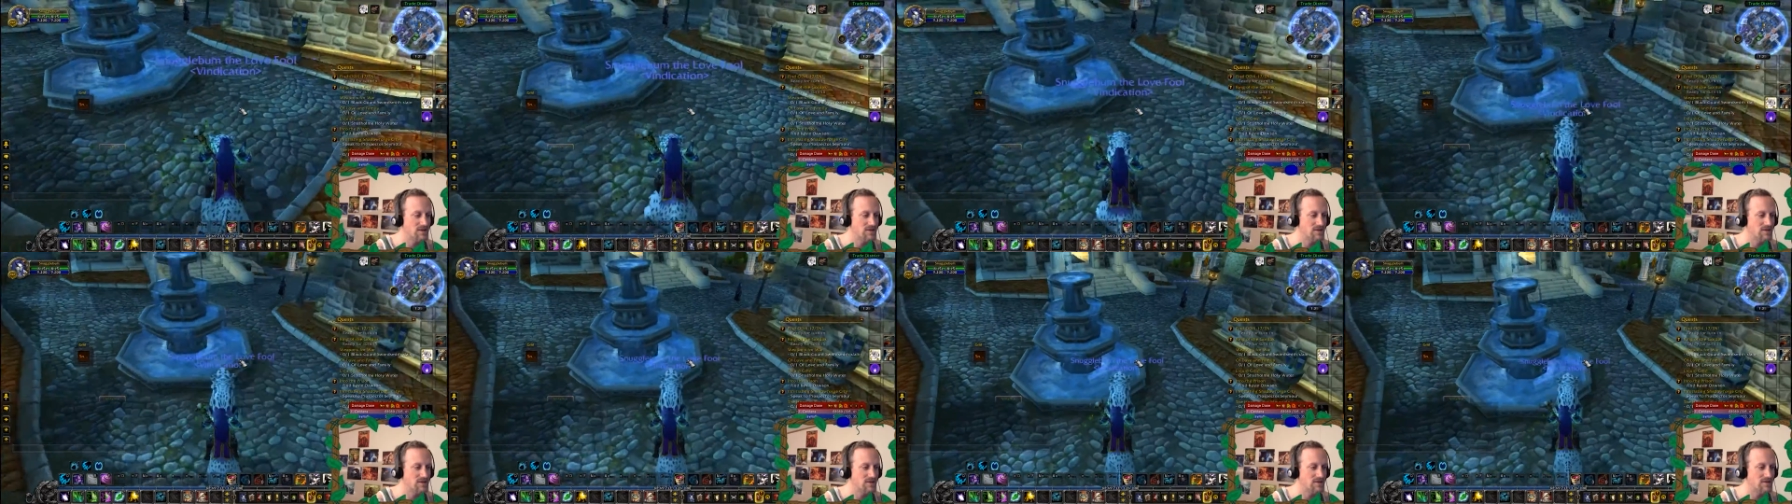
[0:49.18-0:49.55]

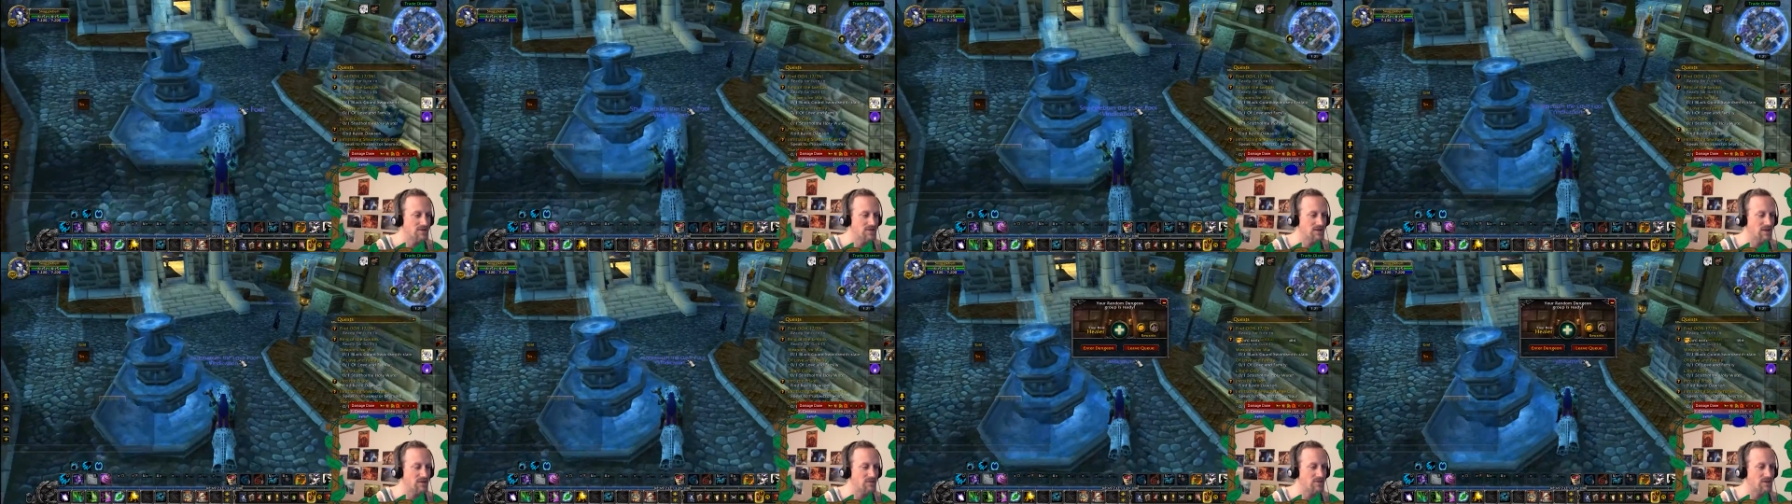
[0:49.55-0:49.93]
There's
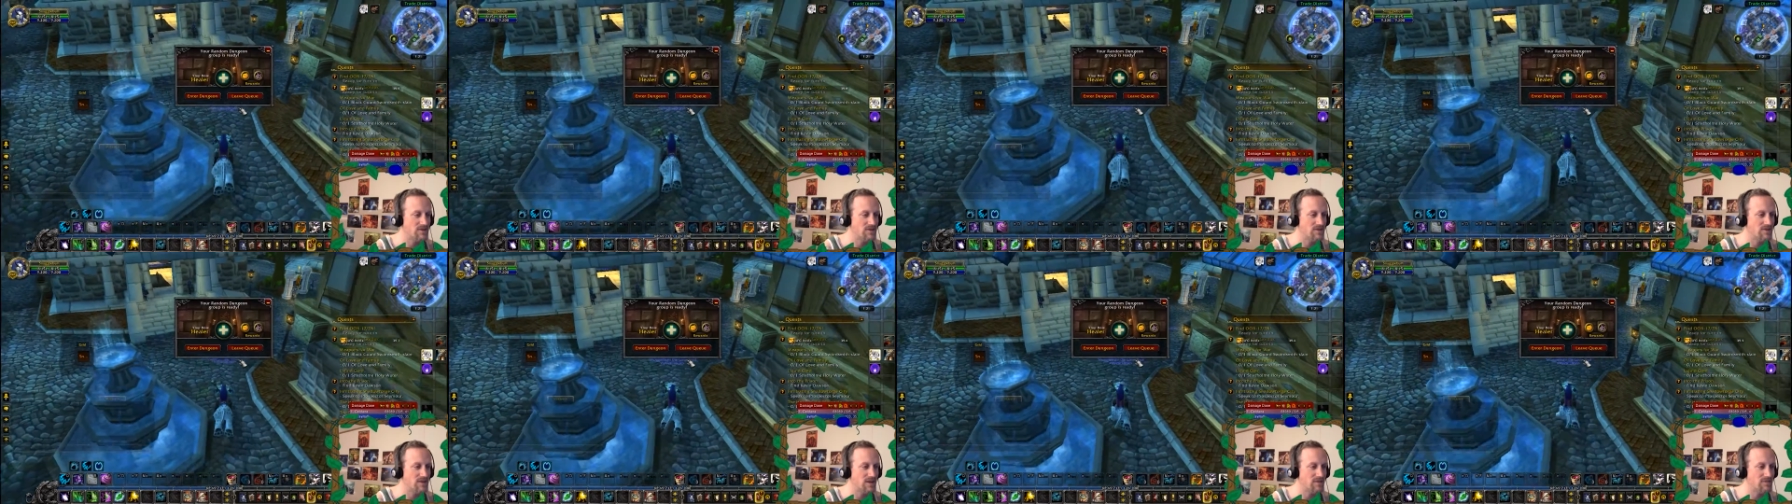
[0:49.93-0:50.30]
something,
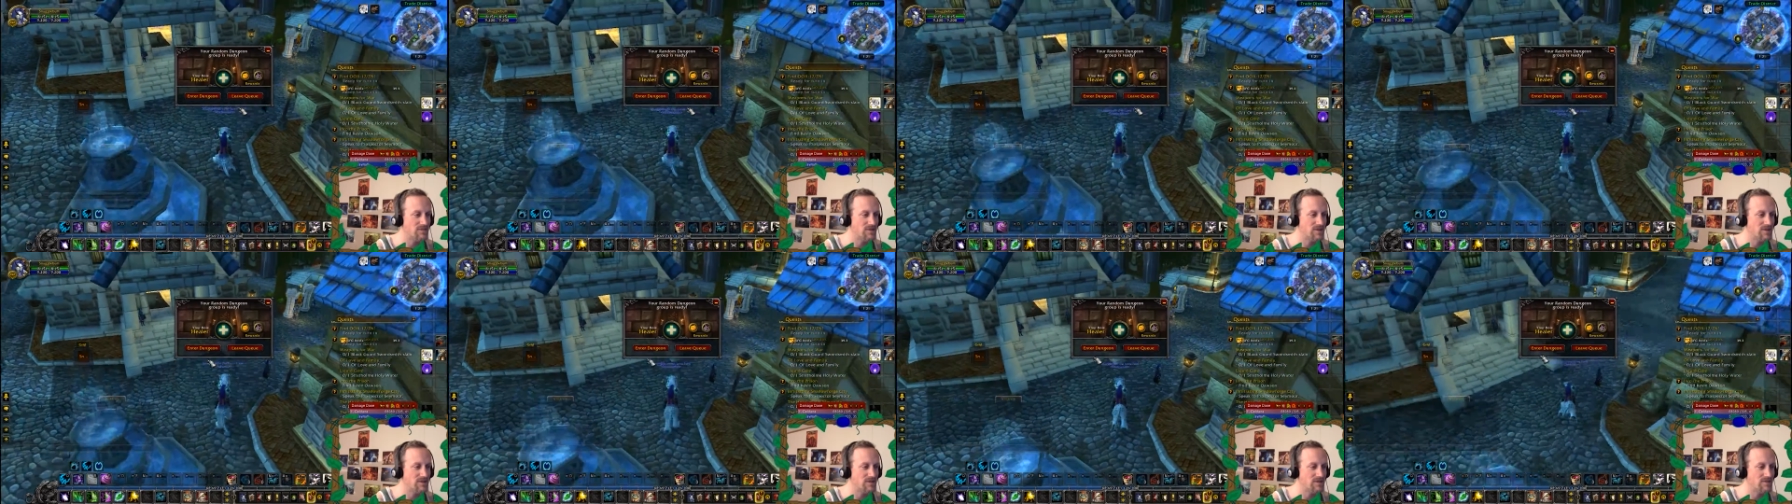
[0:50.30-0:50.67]

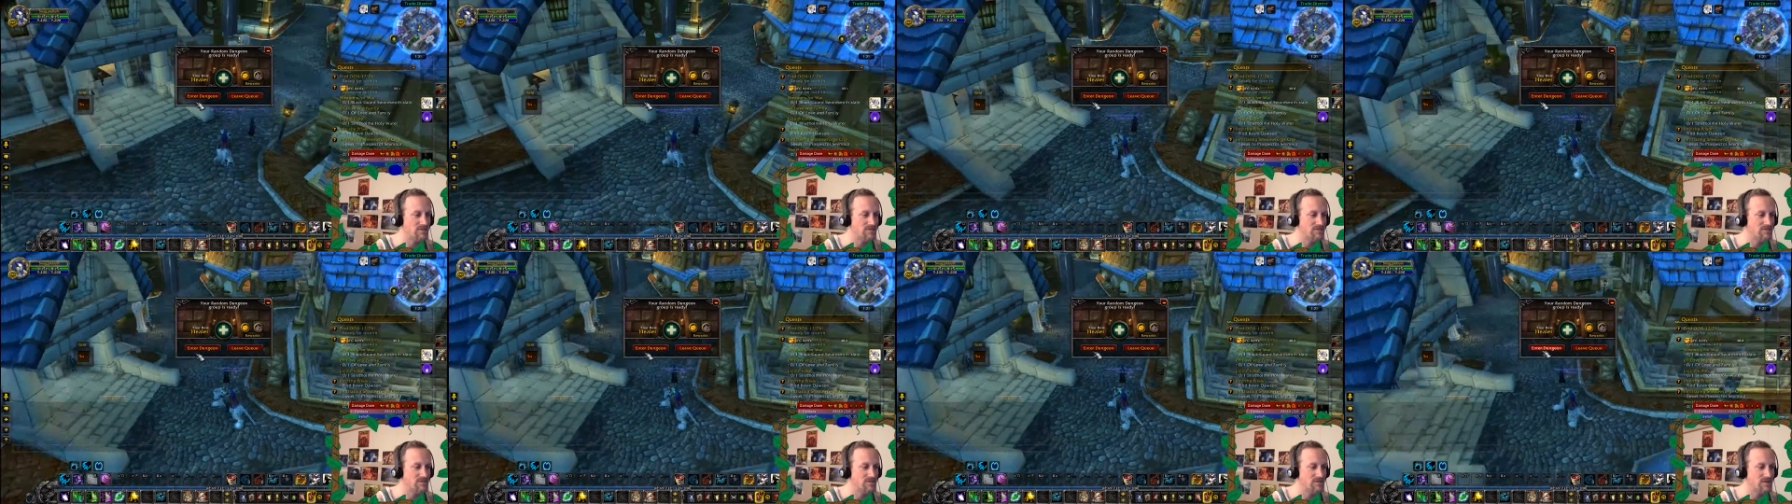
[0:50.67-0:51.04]
something.
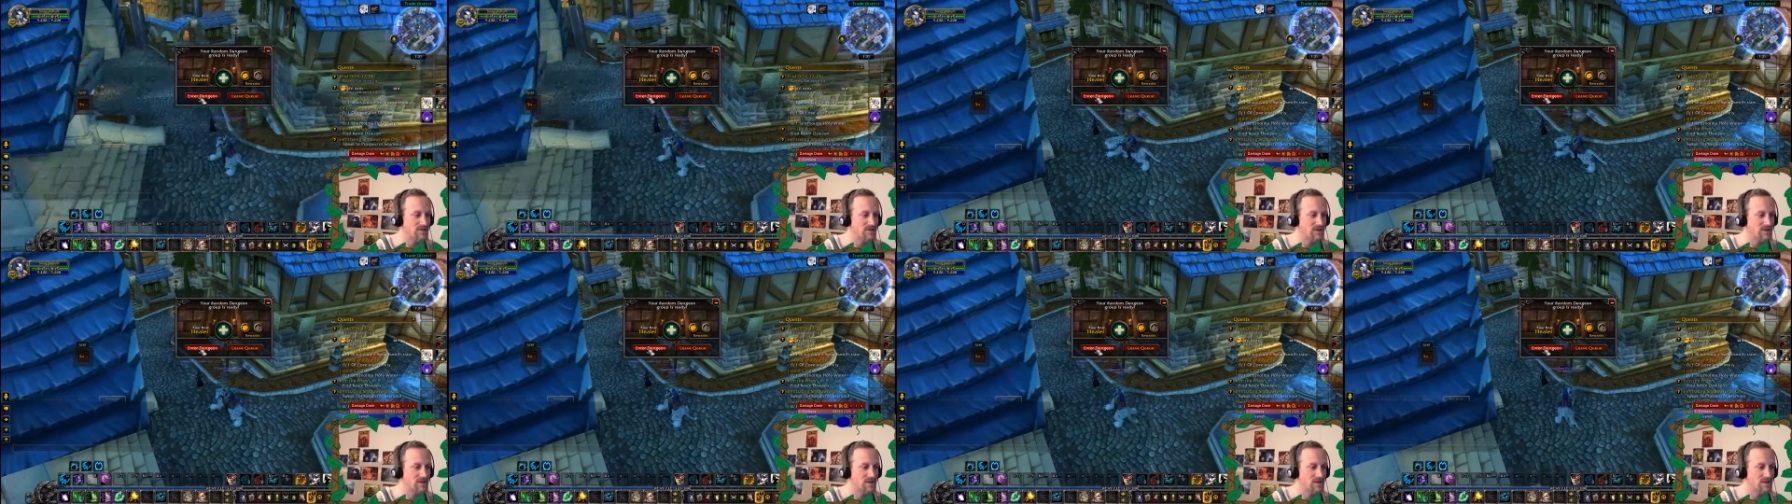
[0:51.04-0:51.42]

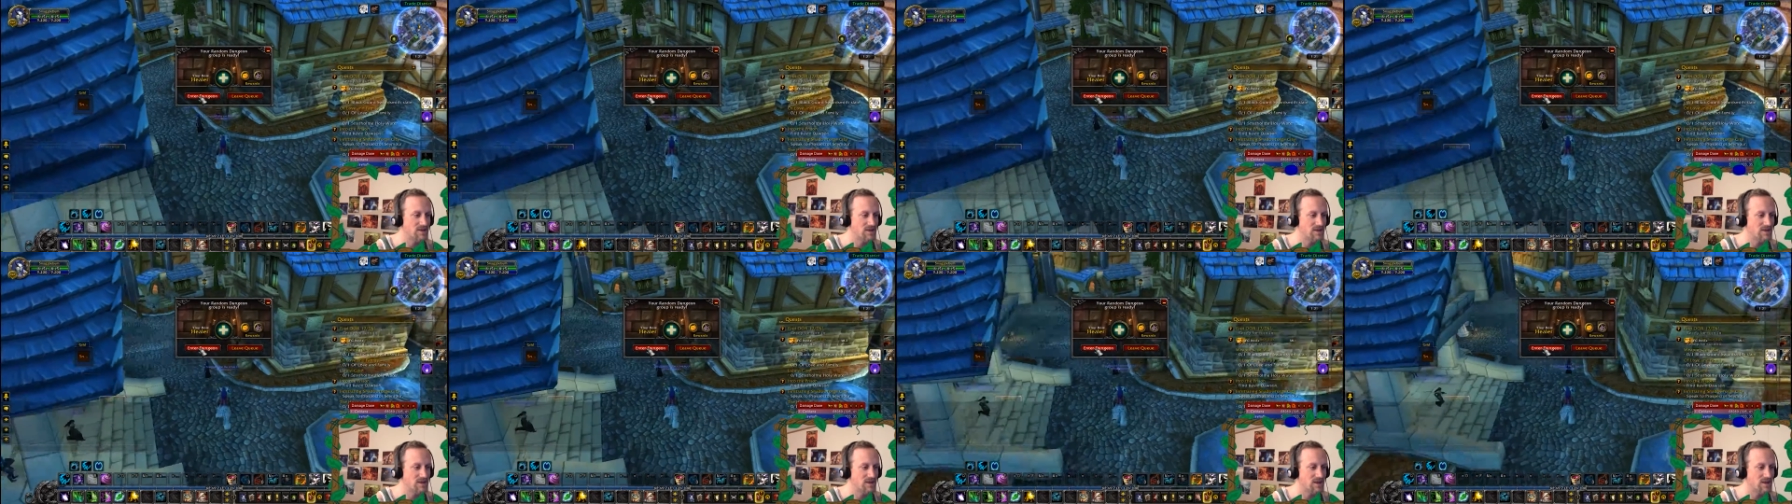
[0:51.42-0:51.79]

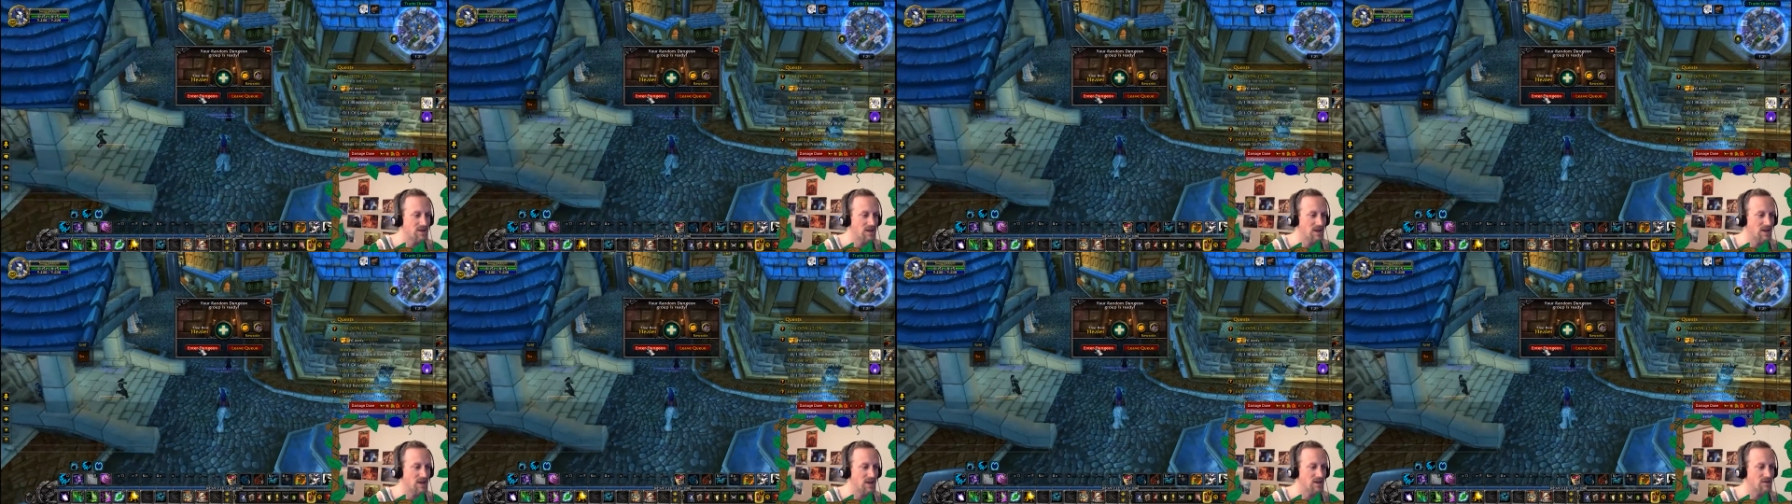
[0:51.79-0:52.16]

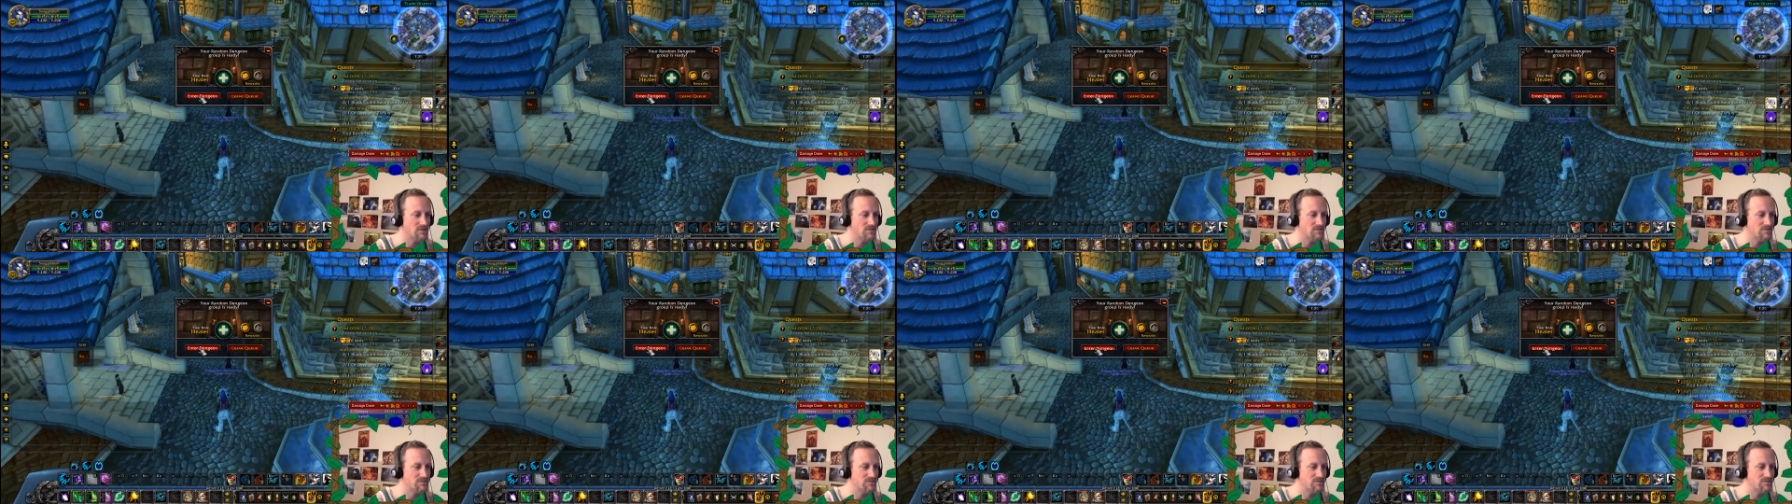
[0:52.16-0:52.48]
Oh.